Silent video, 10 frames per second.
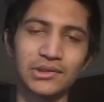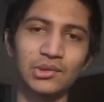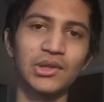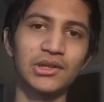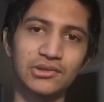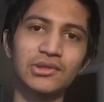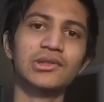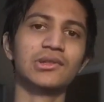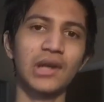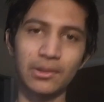So yes,
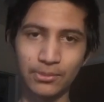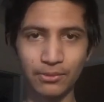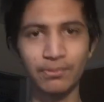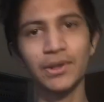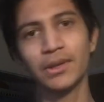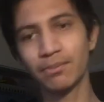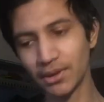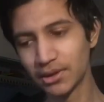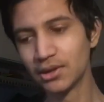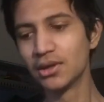subscribe to PewDiePie.